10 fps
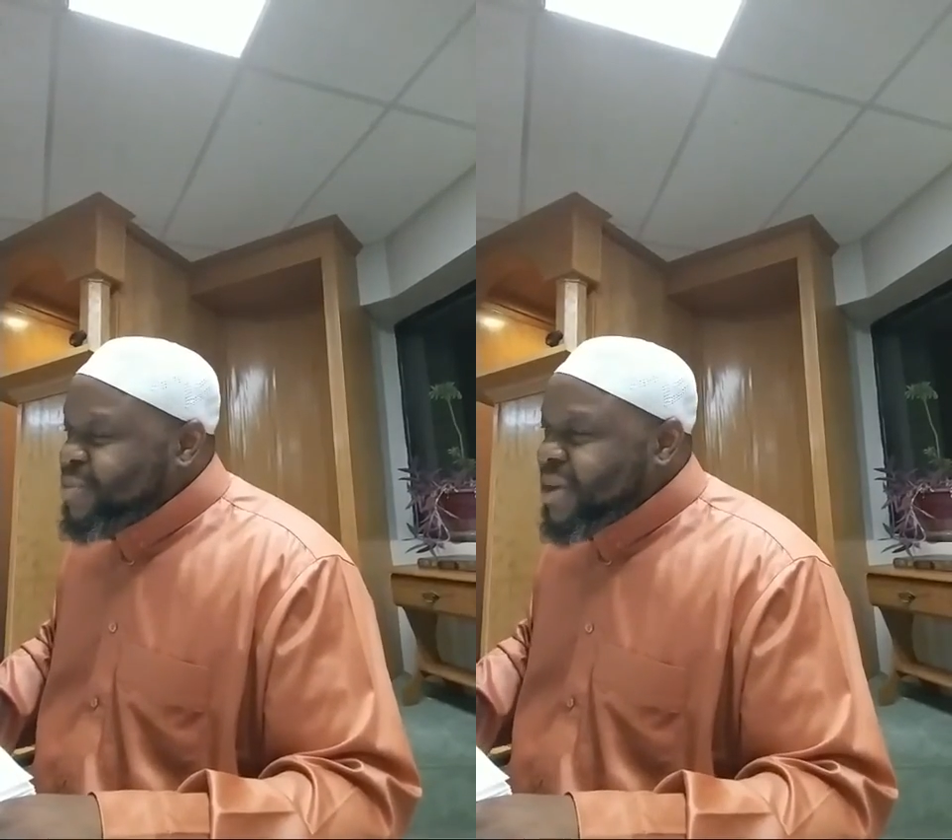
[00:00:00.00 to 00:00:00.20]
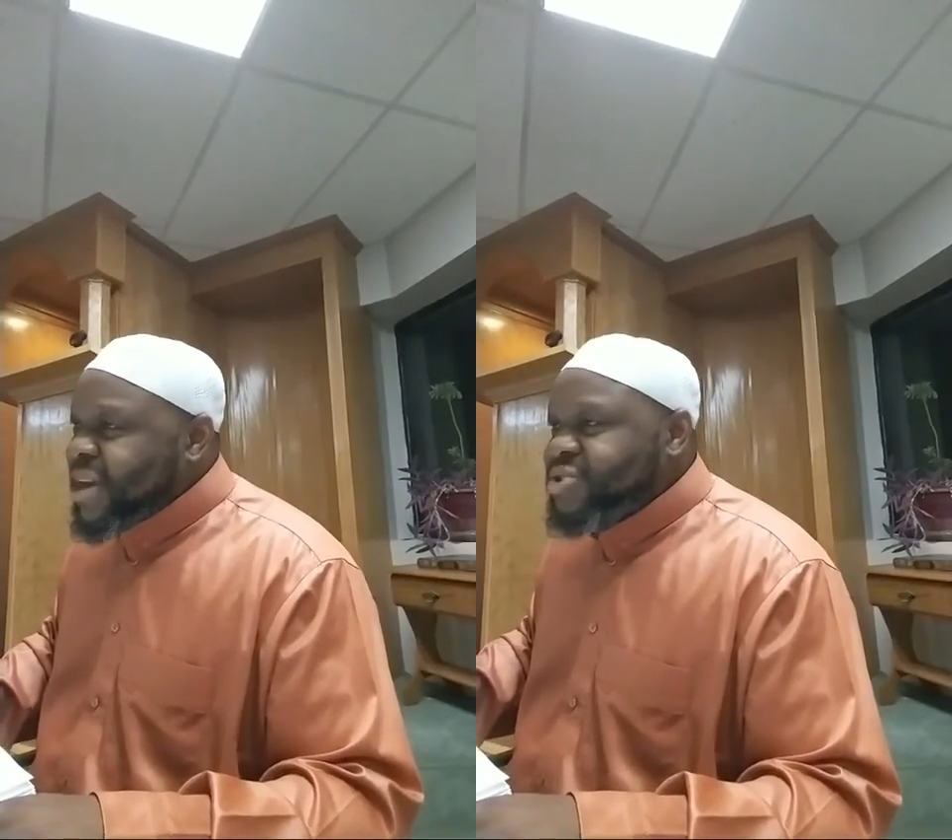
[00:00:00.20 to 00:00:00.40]

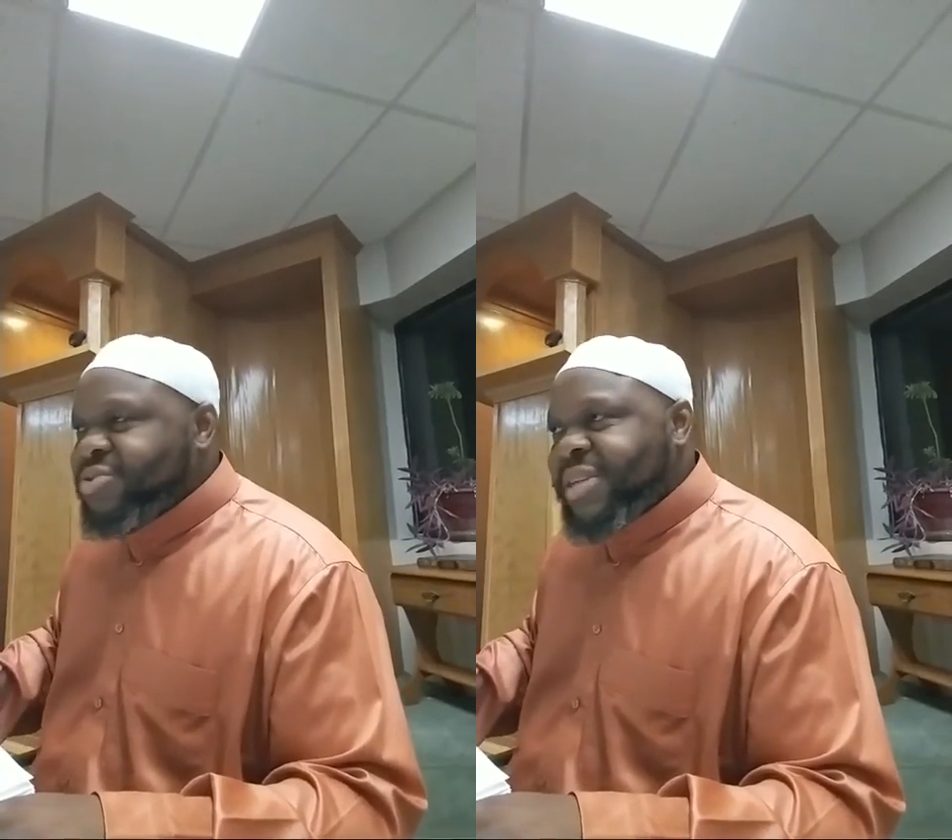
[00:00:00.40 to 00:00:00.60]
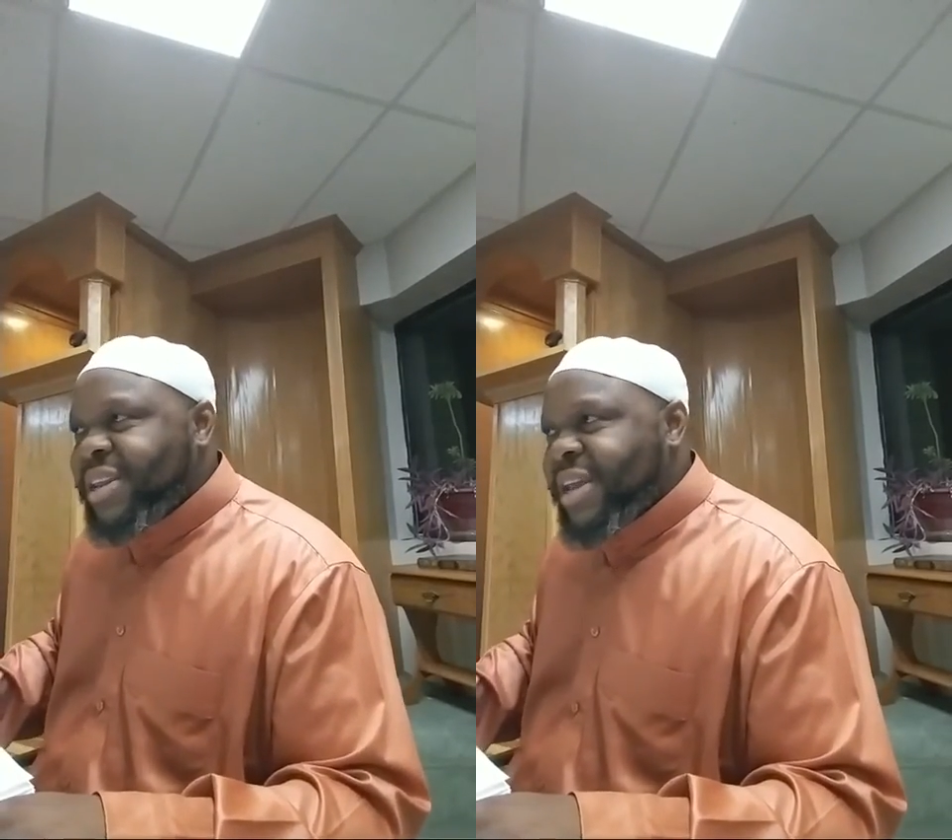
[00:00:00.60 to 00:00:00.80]
because you
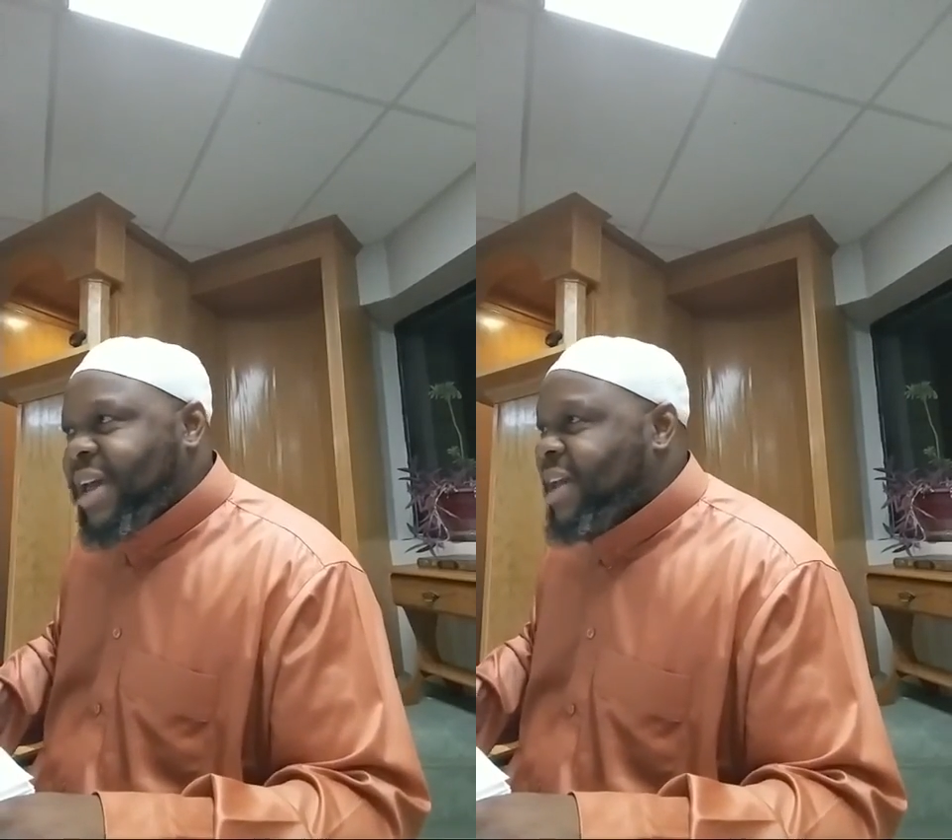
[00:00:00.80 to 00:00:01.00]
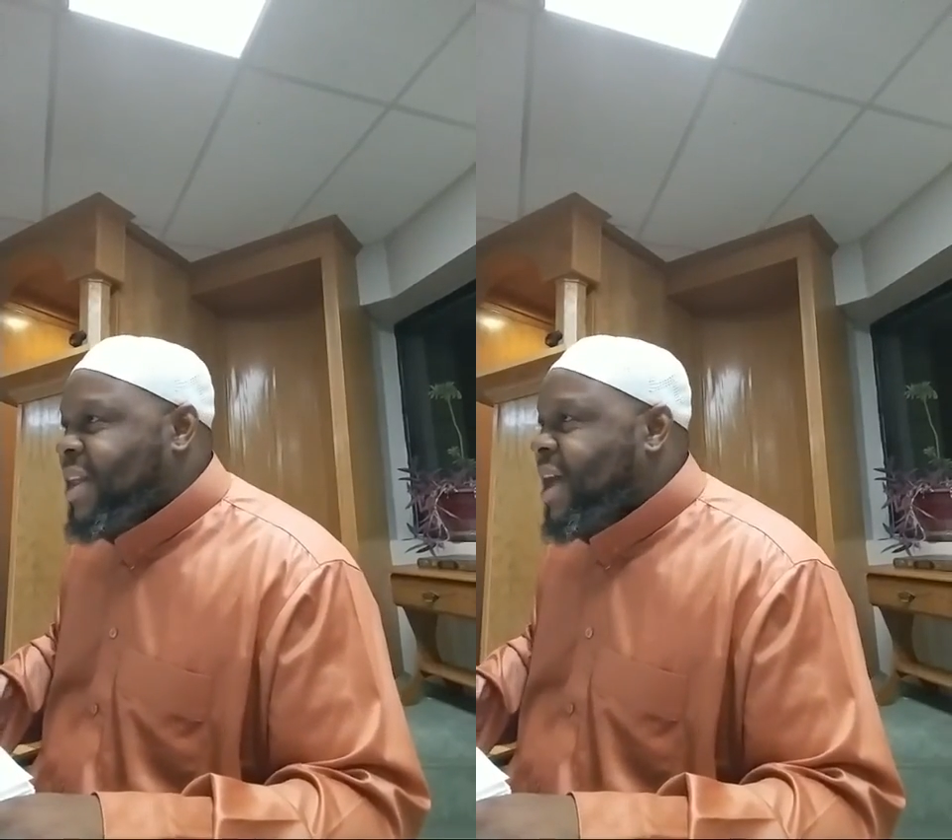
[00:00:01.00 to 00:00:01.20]
say La
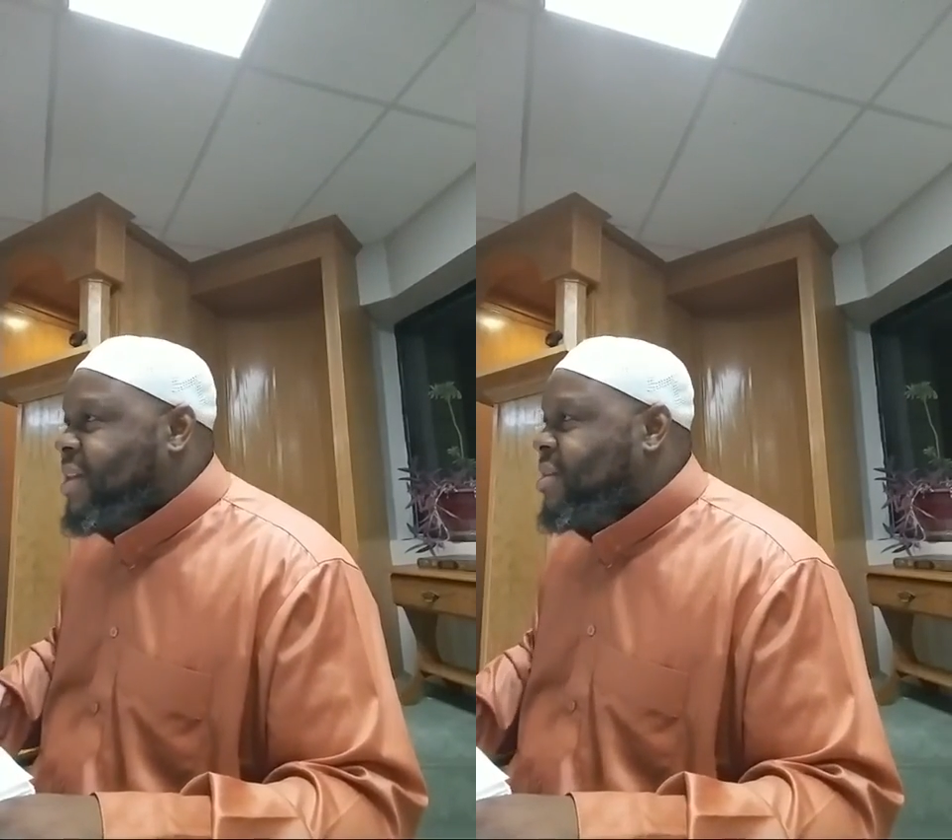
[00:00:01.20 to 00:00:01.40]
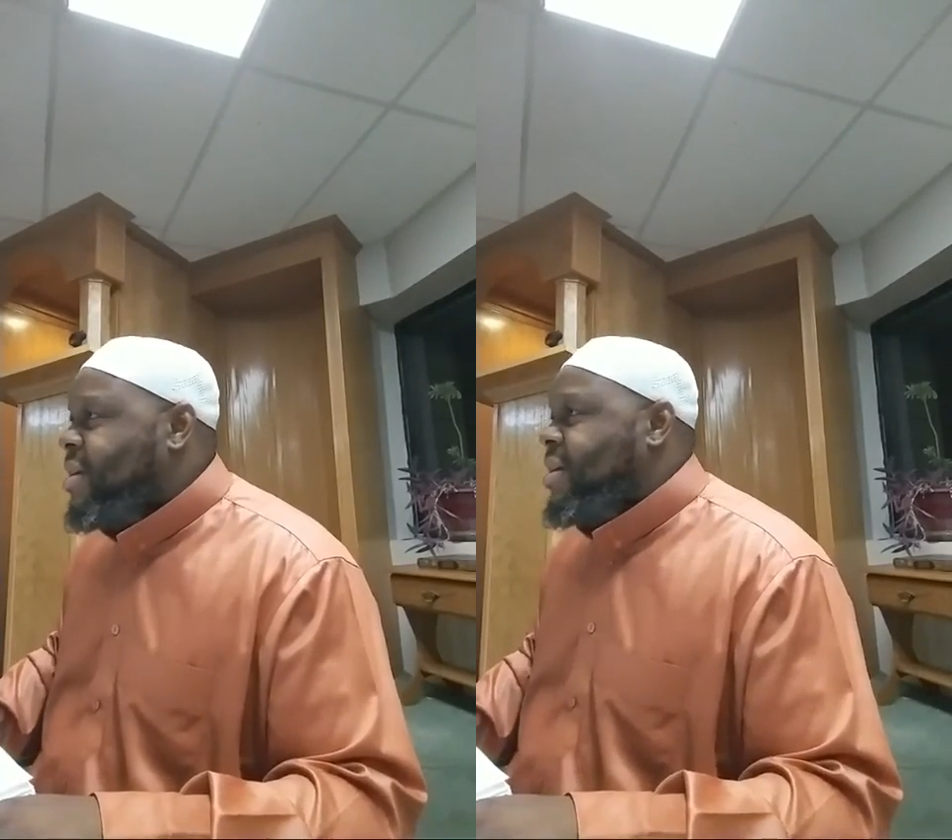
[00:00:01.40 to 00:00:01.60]
ilaha
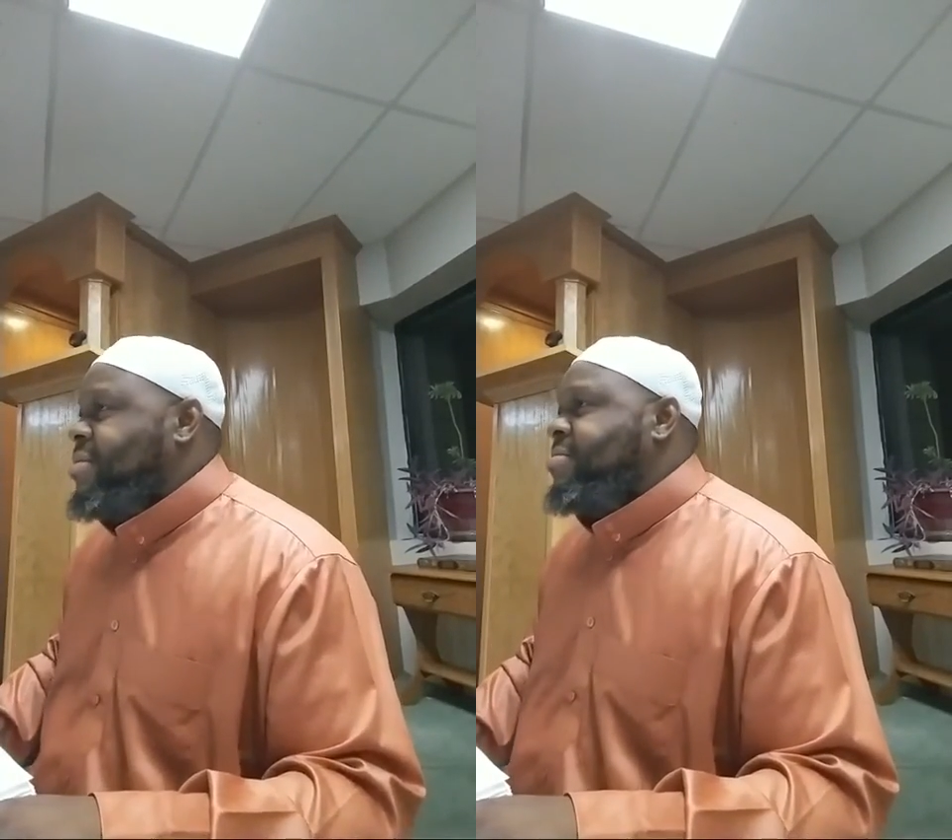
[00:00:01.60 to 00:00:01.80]
illallah.